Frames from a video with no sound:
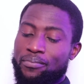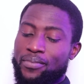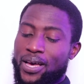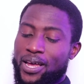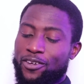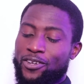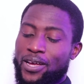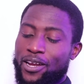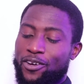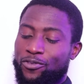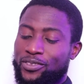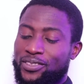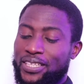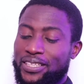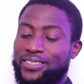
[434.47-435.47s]
I don't
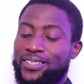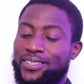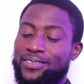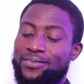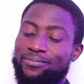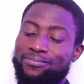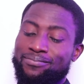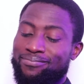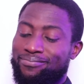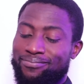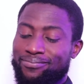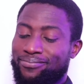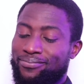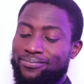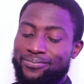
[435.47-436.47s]
know,
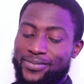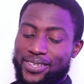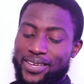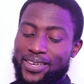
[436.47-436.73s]
certain